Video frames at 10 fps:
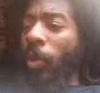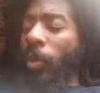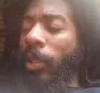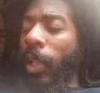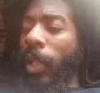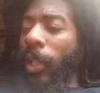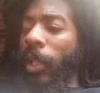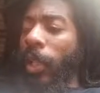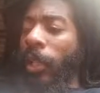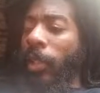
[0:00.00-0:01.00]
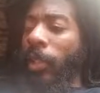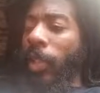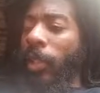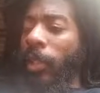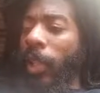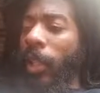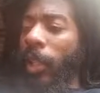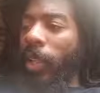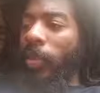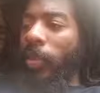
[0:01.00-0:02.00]
how
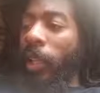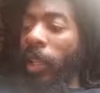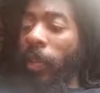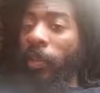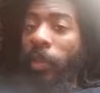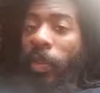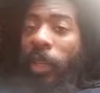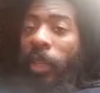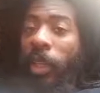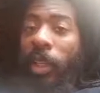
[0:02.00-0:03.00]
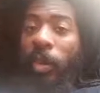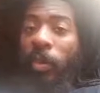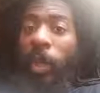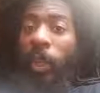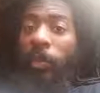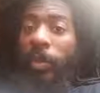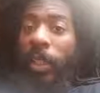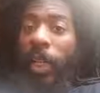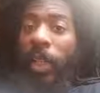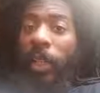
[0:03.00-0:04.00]
satellites, where they can feel the heat wave from
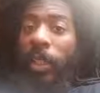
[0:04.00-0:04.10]
satellites,